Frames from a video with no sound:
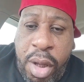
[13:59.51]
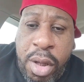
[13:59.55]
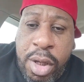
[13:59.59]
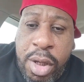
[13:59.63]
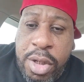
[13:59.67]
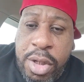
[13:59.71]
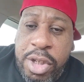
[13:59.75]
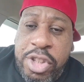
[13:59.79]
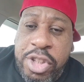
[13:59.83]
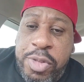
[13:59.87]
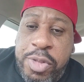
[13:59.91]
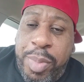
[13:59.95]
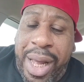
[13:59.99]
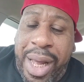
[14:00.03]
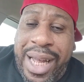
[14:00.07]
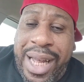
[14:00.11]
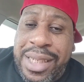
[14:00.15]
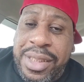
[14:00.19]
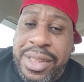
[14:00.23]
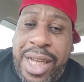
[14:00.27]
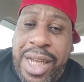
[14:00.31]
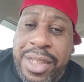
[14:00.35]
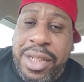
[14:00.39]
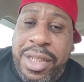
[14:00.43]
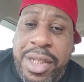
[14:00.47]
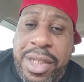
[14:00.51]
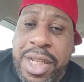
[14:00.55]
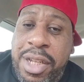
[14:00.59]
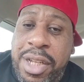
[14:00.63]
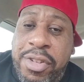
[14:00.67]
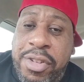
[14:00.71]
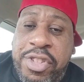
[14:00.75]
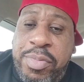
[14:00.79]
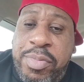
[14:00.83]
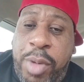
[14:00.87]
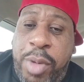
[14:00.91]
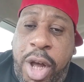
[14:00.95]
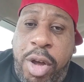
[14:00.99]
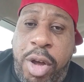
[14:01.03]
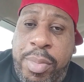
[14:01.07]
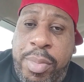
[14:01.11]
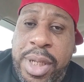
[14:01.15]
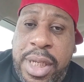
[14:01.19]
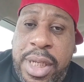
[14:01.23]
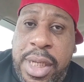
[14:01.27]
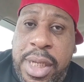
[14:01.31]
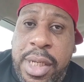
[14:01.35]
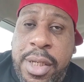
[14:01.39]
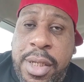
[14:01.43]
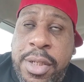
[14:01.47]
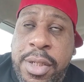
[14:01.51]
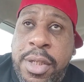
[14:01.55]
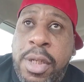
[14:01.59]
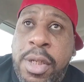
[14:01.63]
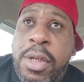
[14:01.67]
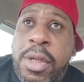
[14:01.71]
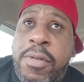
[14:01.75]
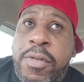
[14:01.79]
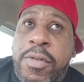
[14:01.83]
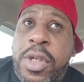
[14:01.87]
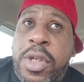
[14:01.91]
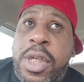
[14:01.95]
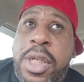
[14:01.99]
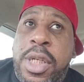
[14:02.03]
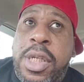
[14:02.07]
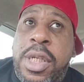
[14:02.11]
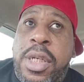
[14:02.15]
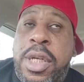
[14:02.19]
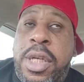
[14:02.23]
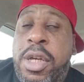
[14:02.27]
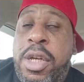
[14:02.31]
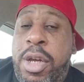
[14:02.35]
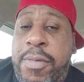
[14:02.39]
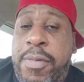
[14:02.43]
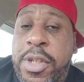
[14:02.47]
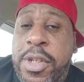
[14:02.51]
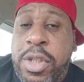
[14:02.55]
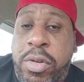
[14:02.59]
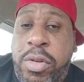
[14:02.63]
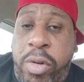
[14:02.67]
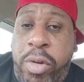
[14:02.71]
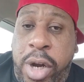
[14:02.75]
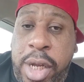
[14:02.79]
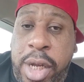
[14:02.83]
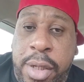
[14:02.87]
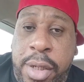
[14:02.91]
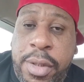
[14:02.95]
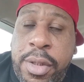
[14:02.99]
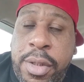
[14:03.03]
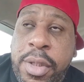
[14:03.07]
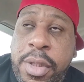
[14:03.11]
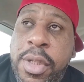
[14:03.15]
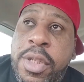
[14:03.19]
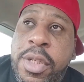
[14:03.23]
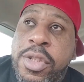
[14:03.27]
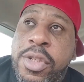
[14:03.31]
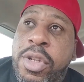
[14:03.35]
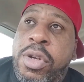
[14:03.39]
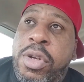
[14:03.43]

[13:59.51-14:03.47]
despise not the day of small beginnings, for the end thereof is great. So